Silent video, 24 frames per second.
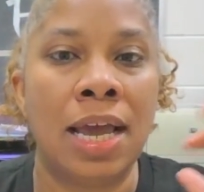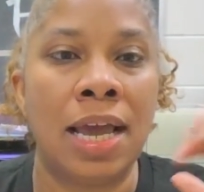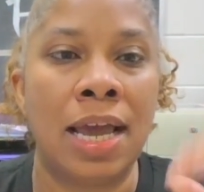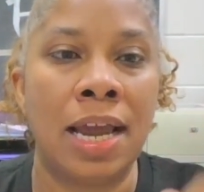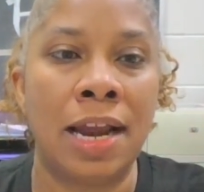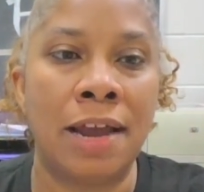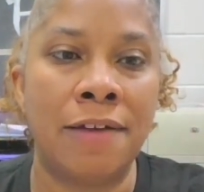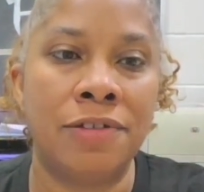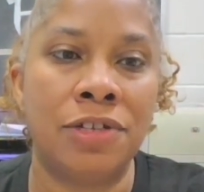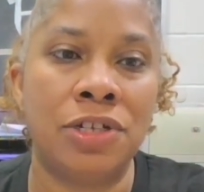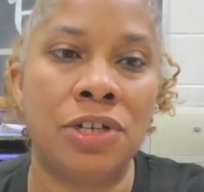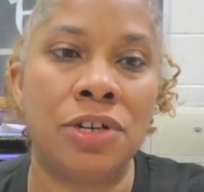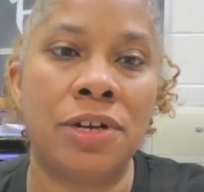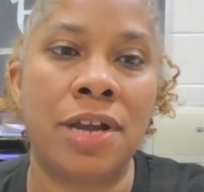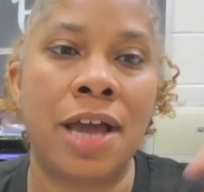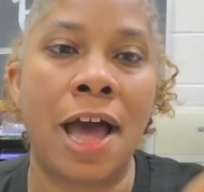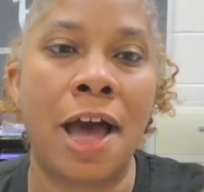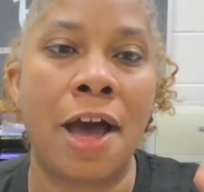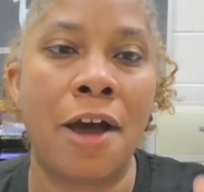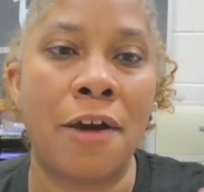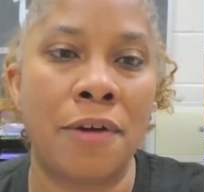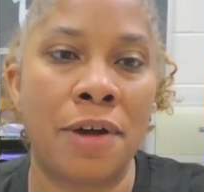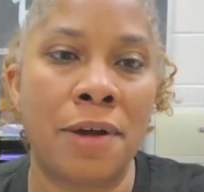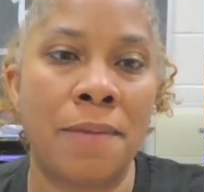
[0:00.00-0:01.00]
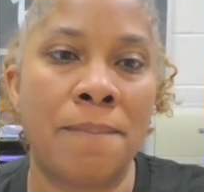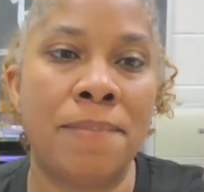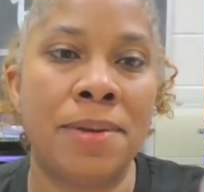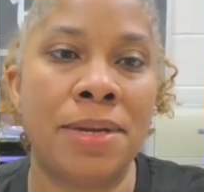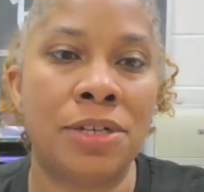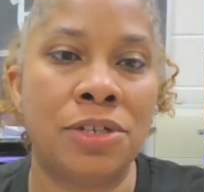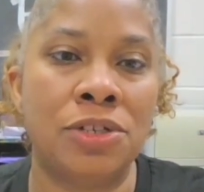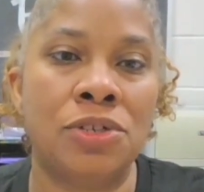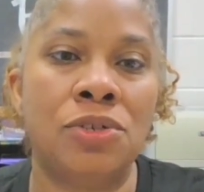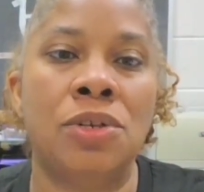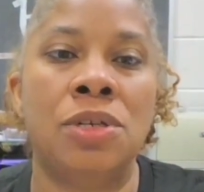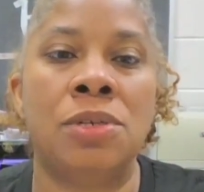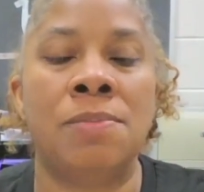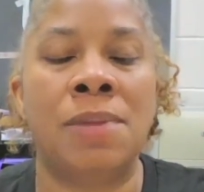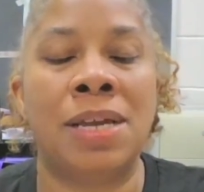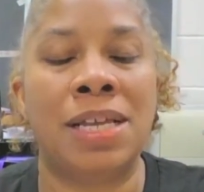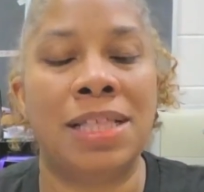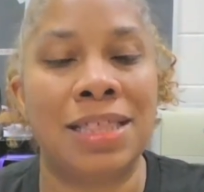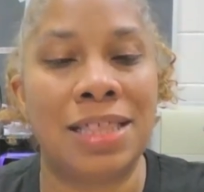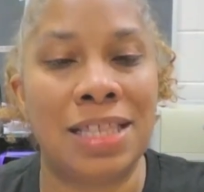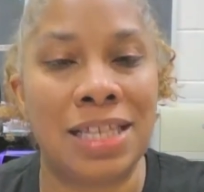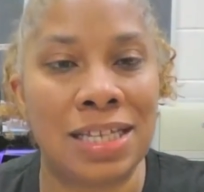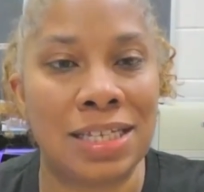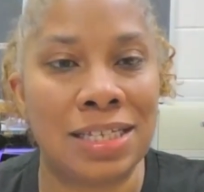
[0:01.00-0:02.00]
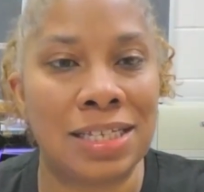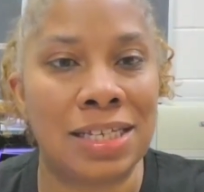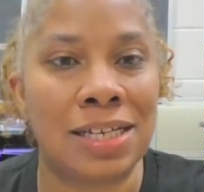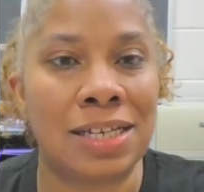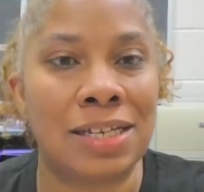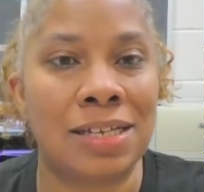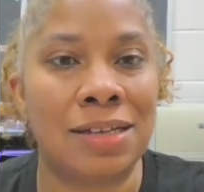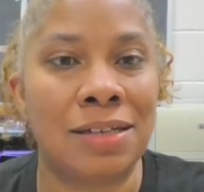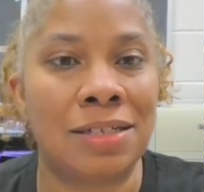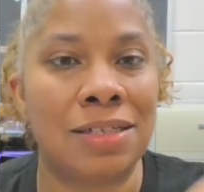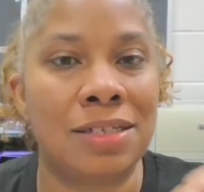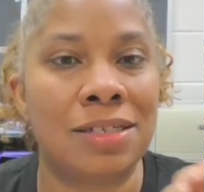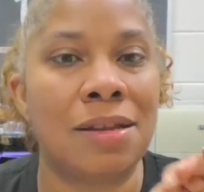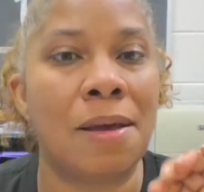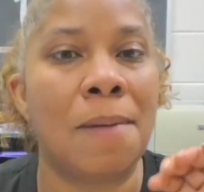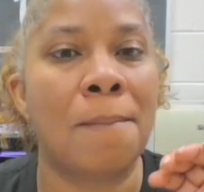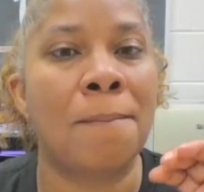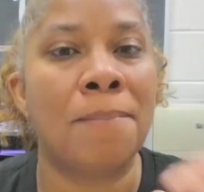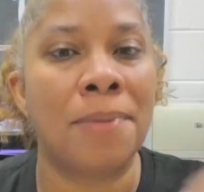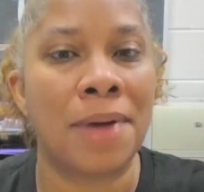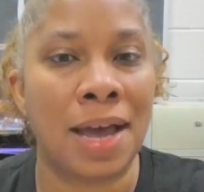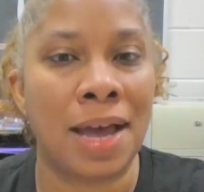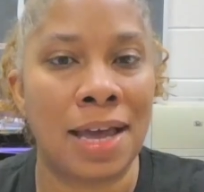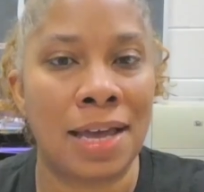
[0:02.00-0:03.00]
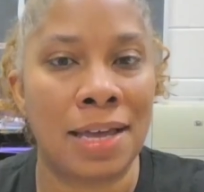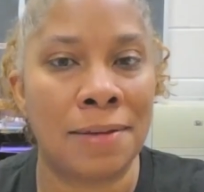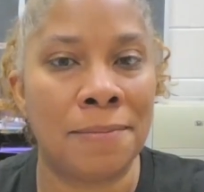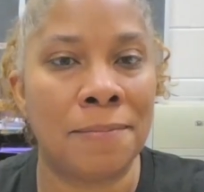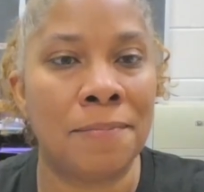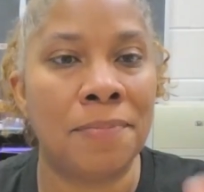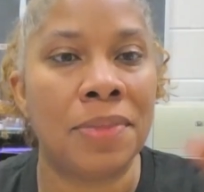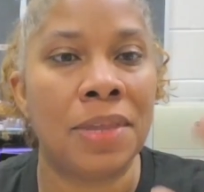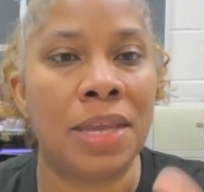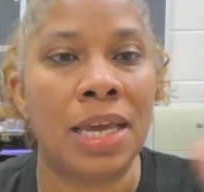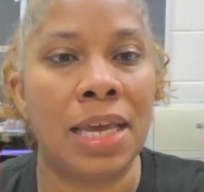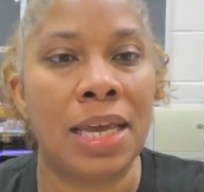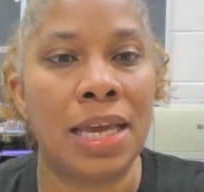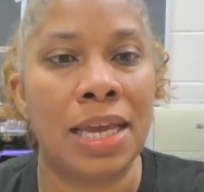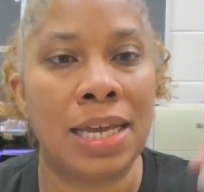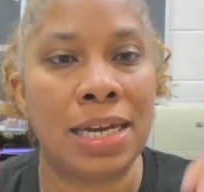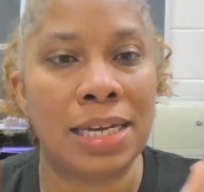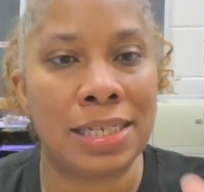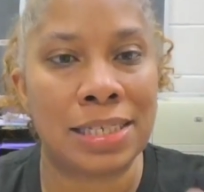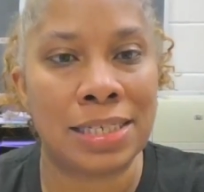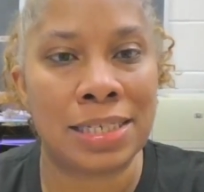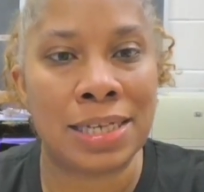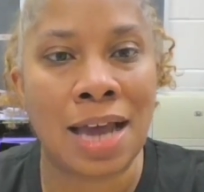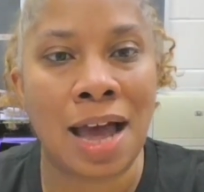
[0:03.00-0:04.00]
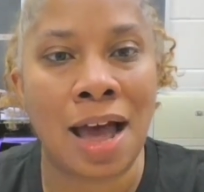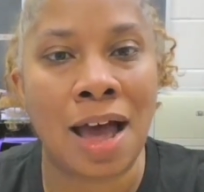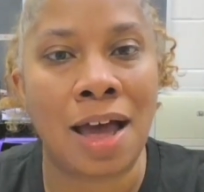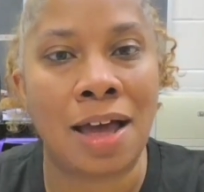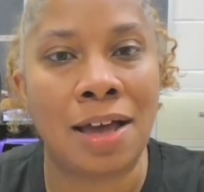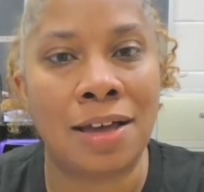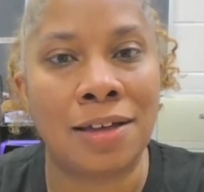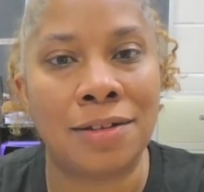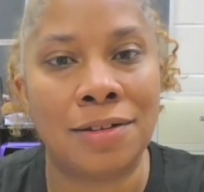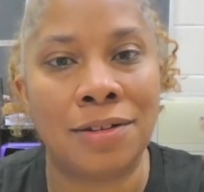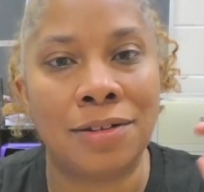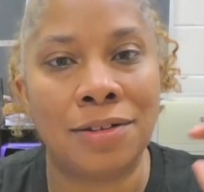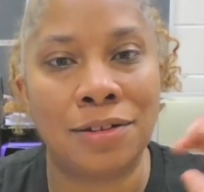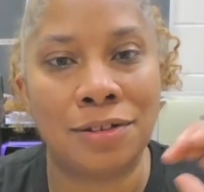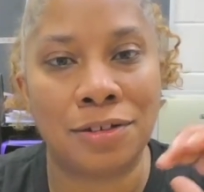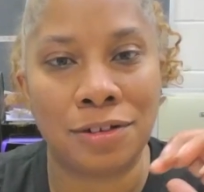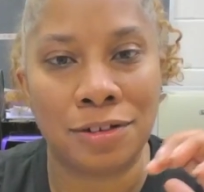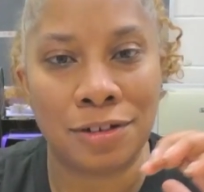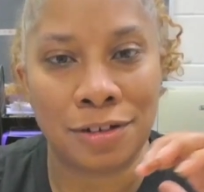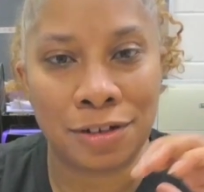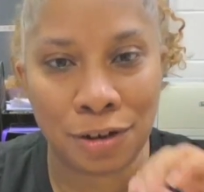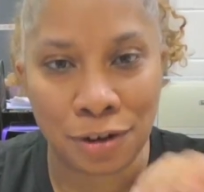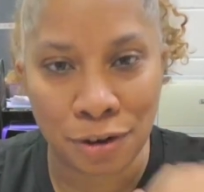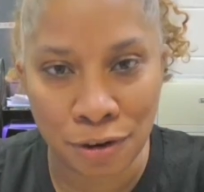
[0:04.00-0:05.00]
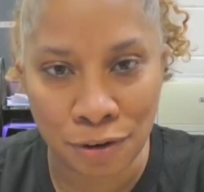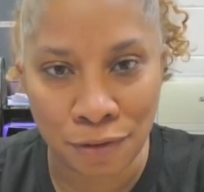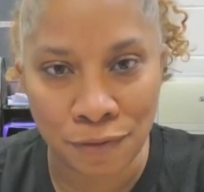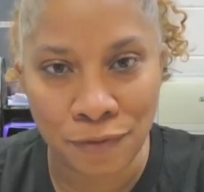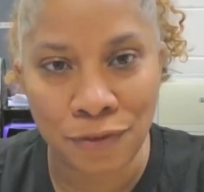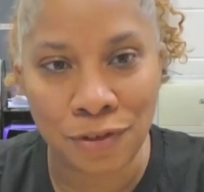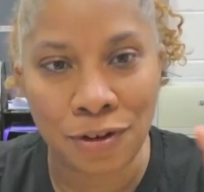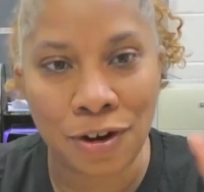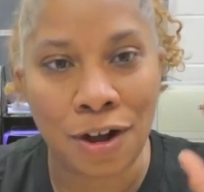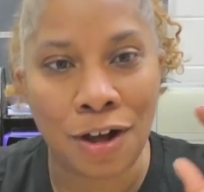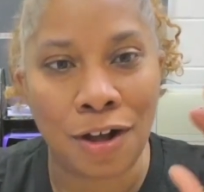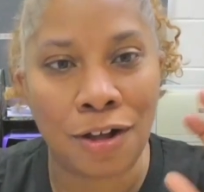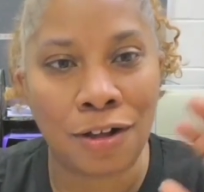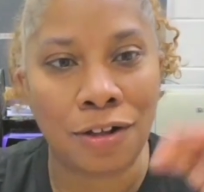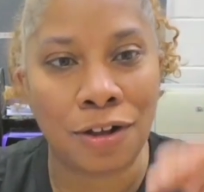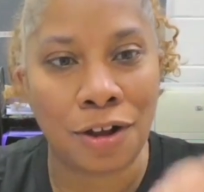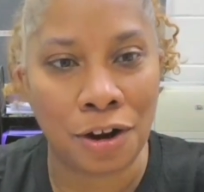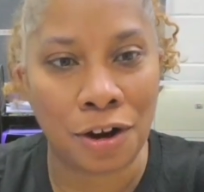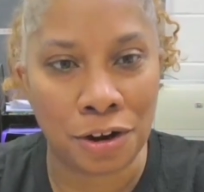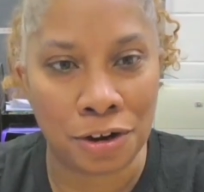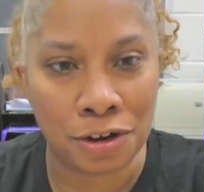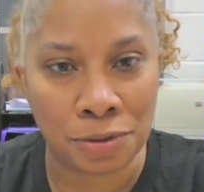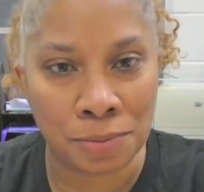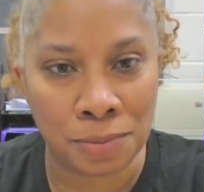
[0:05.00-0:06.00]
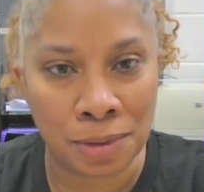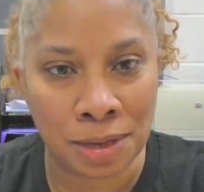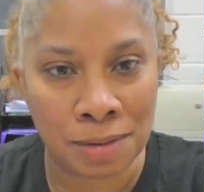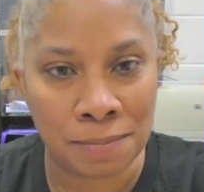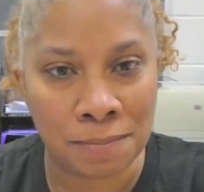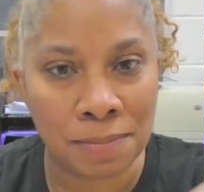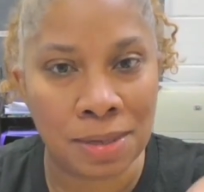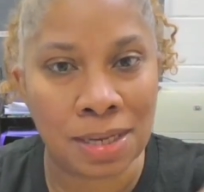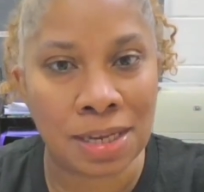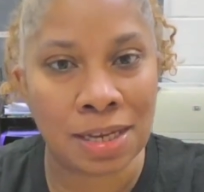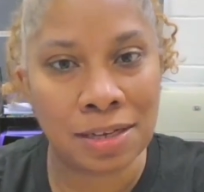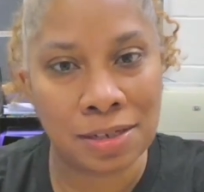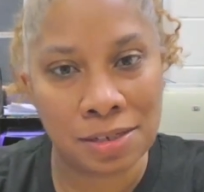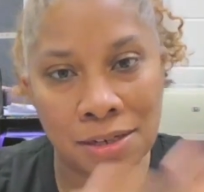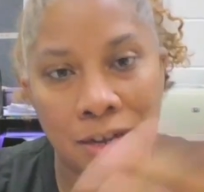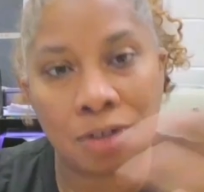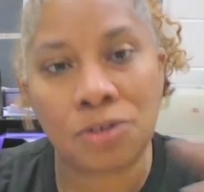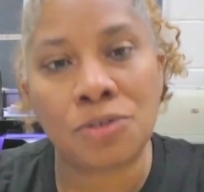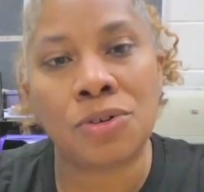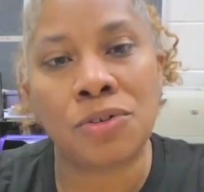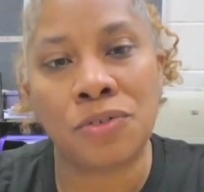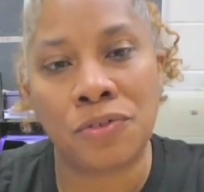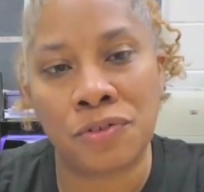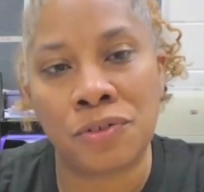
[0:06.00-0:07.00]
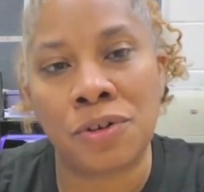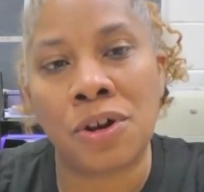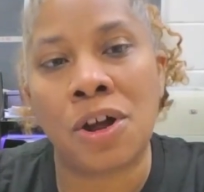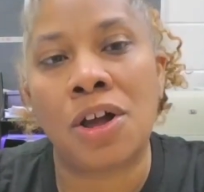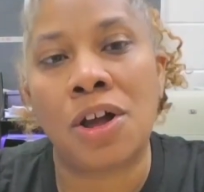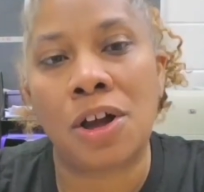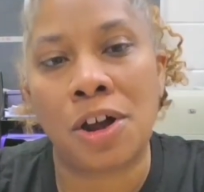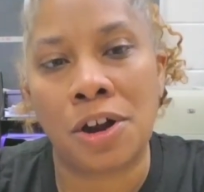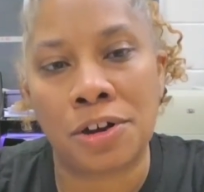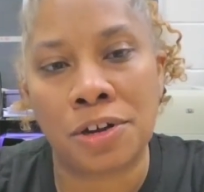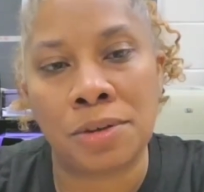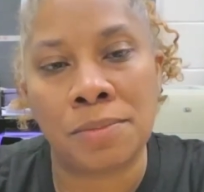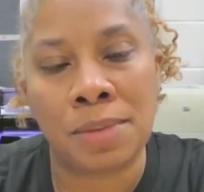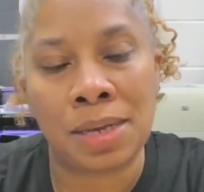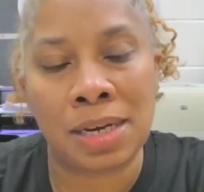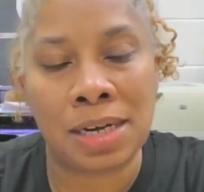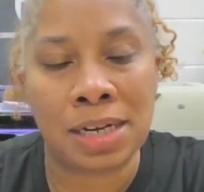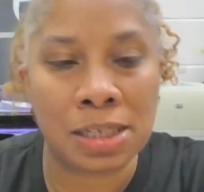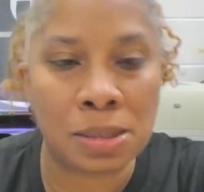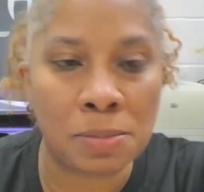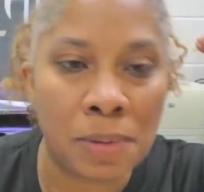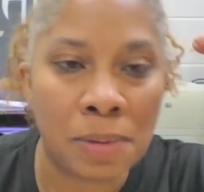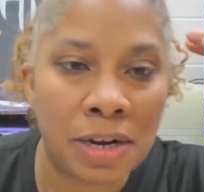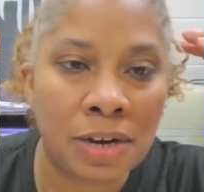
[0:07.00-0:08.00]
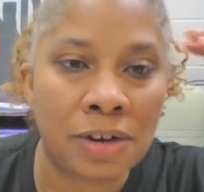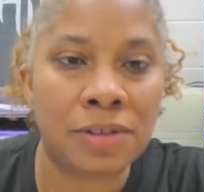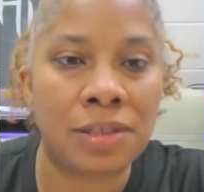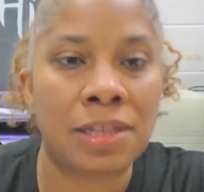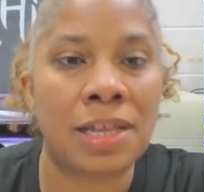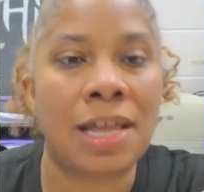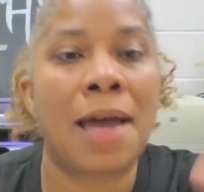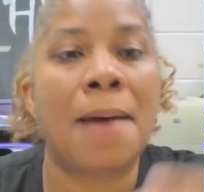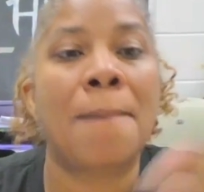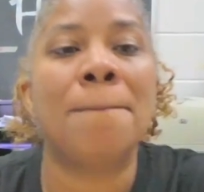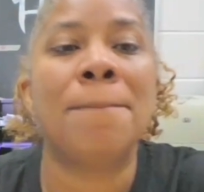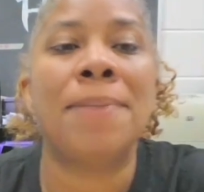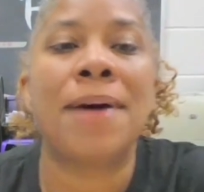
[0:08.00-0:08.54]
and I've showed how it builds toward my thesis, but it is not the overall argument because the overall argument is bigger than that.